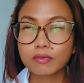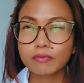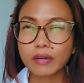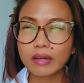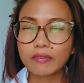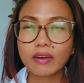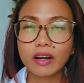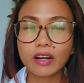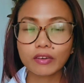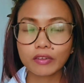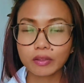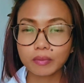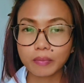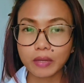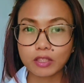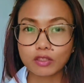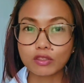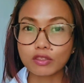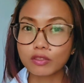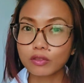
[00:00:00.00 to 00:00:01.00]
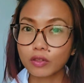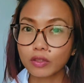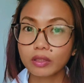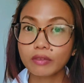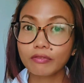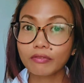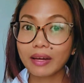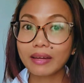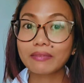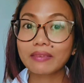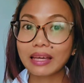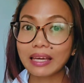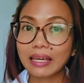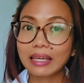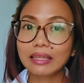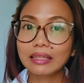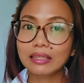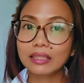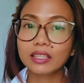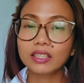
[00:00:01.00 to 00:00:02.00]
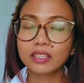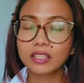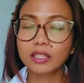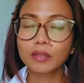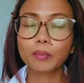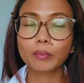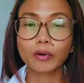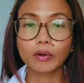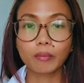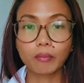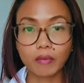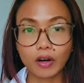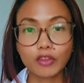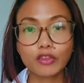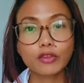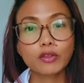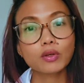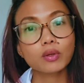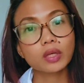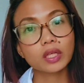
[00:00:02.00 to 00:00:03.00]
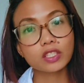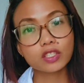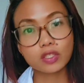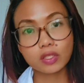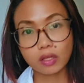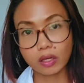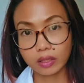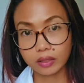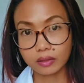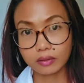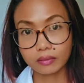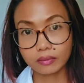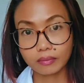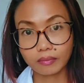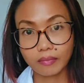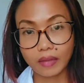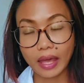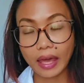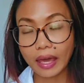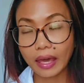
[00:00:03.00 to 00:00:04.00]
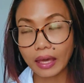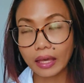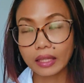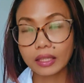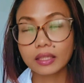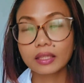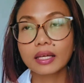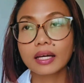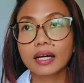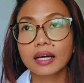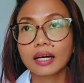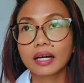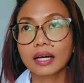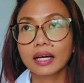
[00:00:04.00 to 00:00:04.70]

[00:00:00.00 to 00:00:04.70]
500 pesos, 35 AED per month, you can start. And